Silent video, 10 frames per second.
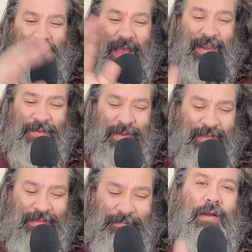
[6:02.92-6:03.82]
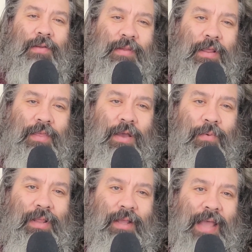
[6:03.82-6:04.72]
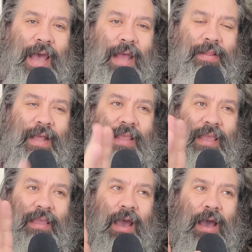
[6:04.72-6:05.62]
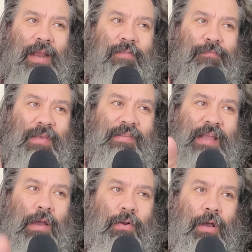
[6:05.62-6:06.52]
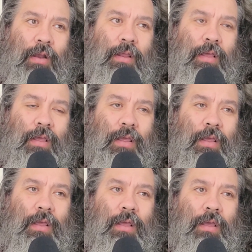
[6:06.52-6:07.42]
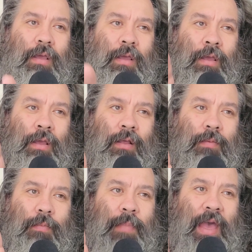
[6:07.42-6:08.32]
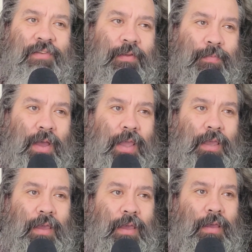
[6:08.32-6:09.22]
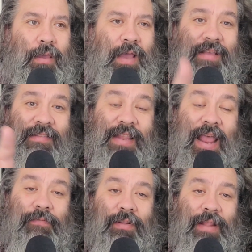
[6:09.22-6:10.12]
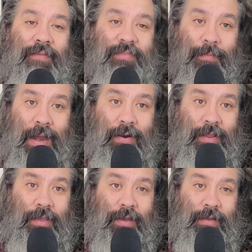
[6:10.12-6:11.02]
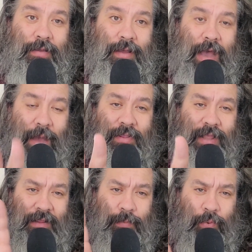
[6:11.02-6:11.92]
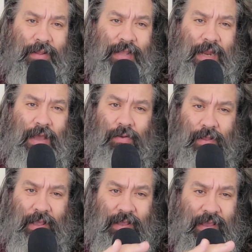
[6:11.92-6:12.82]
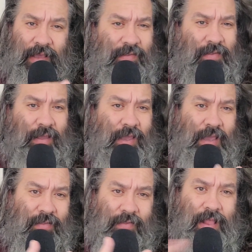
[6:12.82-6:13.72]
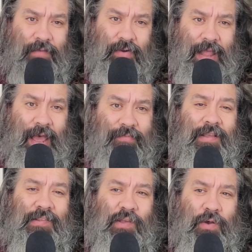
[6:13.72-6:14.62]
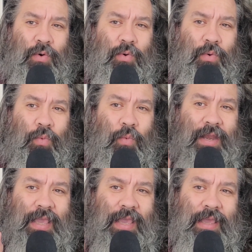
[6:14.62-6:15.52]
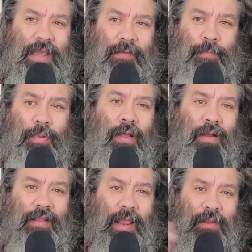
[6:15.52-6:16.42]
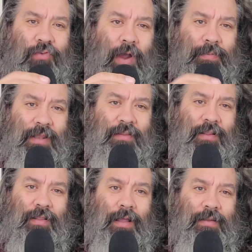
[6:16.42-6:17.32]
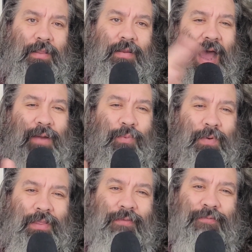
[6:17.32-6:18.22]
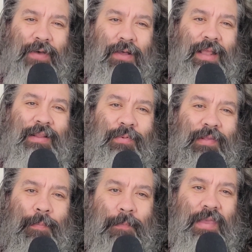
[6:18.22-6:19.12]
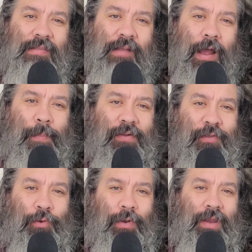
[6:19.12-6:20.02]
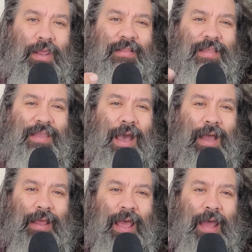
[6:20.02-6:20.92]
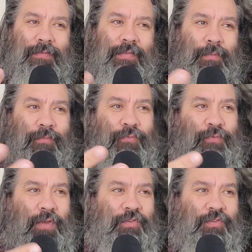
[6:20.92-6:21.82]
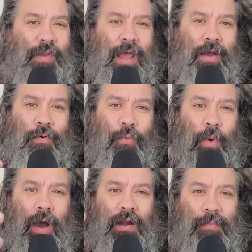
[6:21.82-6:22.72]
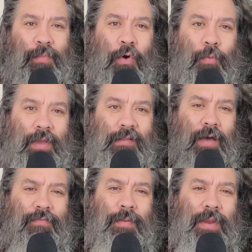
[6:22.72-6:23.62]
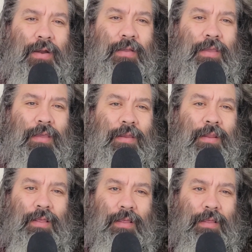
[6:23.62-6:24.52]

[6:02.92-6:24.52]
Anyways, here's another thing I would like to add that they kind of missed out on. Magic Mike has never left America. I would like to point that out. He's never left. So when he gets plucked and dropped into London, I really felt like there was a missed opportunity to kind of have some fish out of water moment of an American